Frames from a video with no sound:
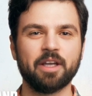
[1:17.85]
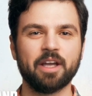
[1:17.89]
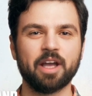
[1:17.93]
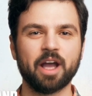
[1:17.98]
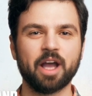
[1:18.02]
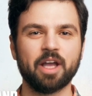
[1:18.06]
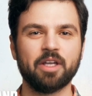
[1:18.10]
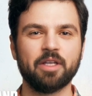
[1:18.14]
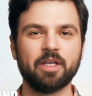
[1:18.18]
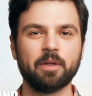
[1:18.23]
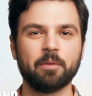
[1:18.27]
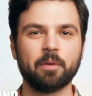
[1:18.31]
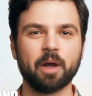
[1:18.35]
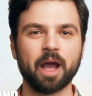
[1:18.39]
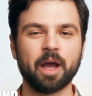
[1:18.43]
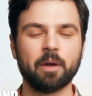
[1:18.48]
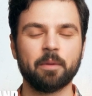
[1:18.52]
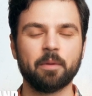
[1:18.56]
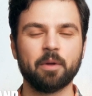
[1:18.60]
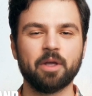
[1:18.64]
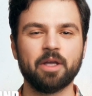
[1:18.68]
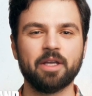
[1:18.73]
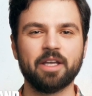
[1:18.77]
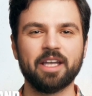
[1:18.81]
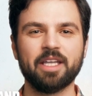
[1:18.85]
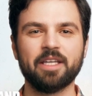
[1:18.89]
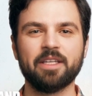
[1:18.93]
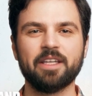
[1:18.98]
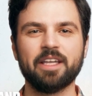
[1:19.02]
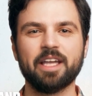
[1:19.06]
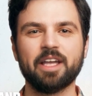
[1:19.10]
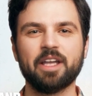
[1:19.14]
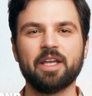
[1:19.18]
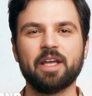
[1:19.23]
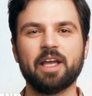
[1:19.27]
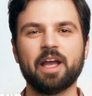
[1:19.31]
Cut the pipe
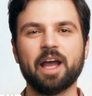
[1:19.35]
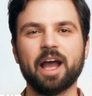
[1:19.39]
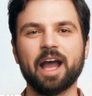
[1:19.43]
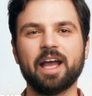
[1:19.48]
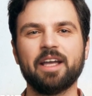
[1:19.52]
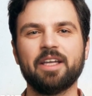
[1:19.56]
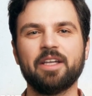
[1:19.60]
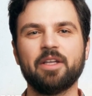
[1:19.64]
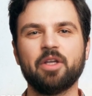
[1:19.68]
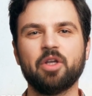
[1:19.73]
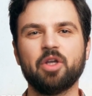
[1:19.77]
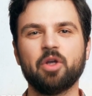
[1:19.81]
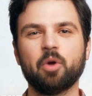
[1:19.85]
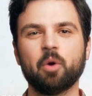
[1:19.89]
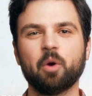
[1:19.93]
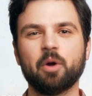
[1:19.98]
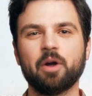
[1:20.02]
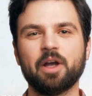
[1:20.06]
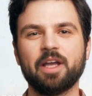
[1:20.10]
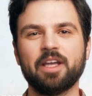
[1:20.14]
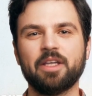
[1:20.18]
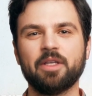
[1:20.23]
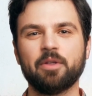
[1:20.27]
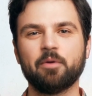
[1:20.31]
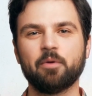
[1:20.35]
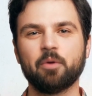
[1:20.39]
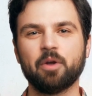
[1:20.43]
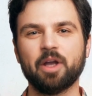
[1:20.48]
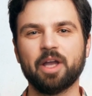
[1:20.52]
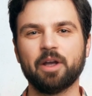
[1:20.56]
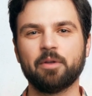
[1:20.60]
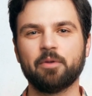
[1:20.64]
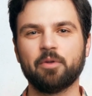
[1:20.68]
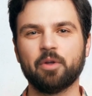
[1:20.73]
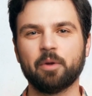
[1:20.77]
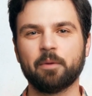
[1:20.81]
cleanly and ensure it is
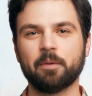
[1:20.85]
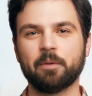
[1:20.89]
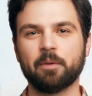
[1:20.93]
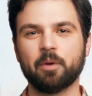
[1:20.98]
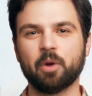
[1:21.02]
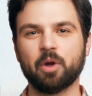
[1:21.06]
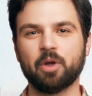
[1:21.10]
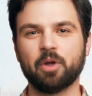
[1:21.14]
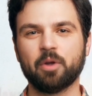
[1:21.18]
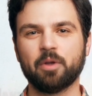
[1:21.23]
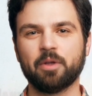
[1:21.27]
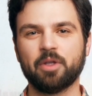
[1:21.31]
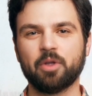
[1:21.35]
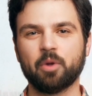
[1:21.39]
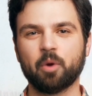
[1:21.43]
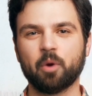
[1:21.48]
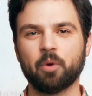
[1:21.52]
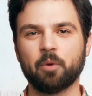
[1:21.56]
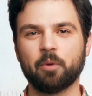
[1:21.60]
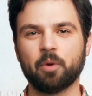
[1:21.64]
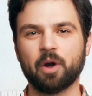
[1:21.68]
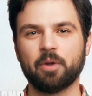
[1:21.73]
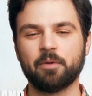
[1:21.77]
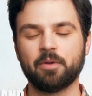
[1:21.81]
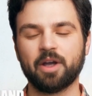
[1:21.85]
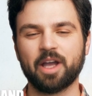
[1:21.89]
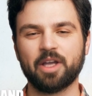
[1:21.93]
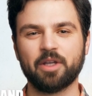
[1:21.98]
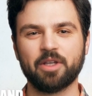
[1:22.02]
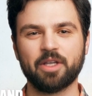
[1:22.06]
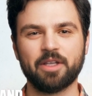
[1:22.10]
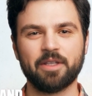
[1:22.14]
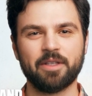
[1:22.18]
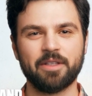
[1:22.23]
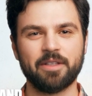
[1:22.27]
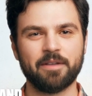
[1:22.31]
free from burrs or rough
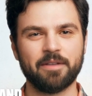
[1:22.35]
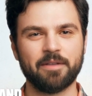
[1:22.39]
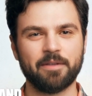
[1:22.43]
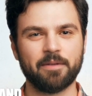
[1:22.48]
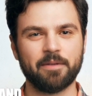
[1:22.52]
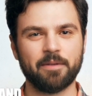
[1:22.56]
edges.